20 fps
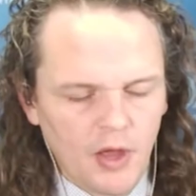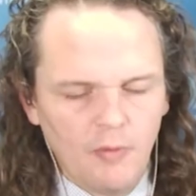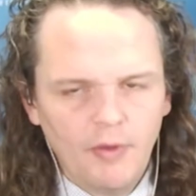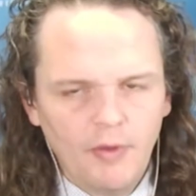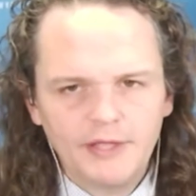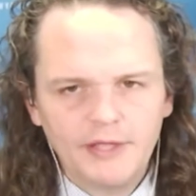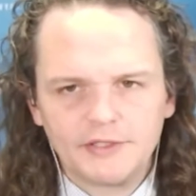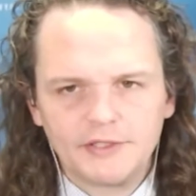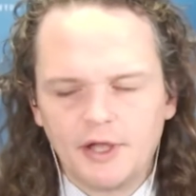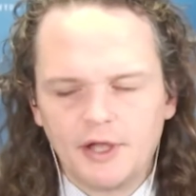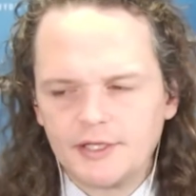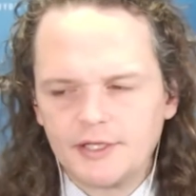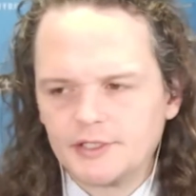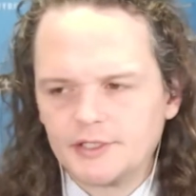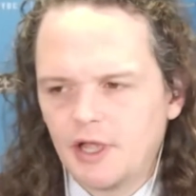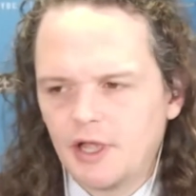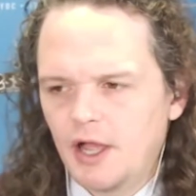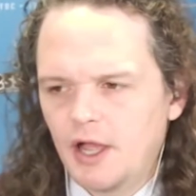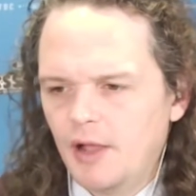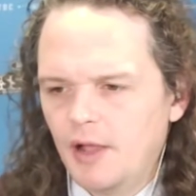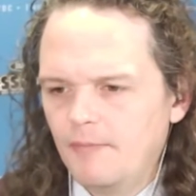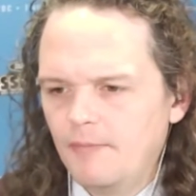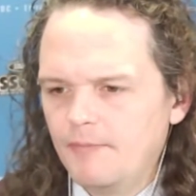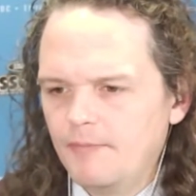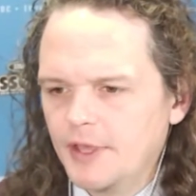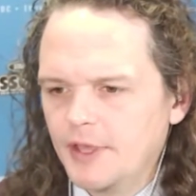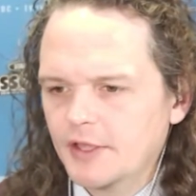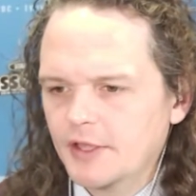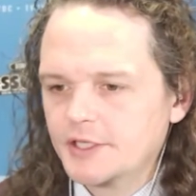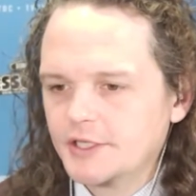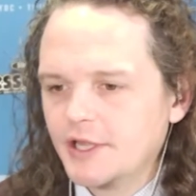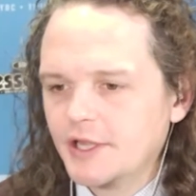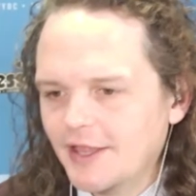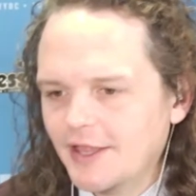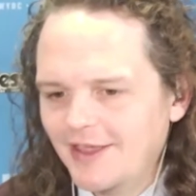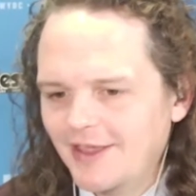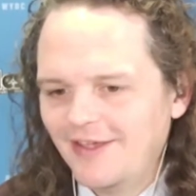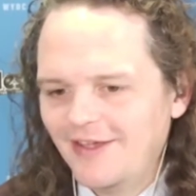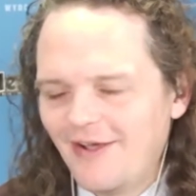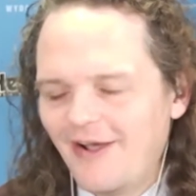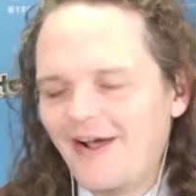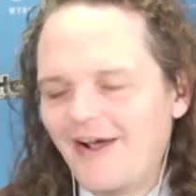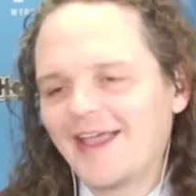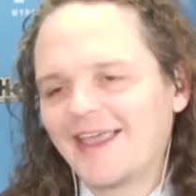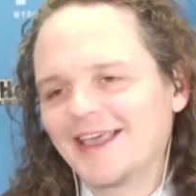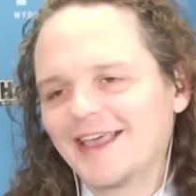Well, that's nice because I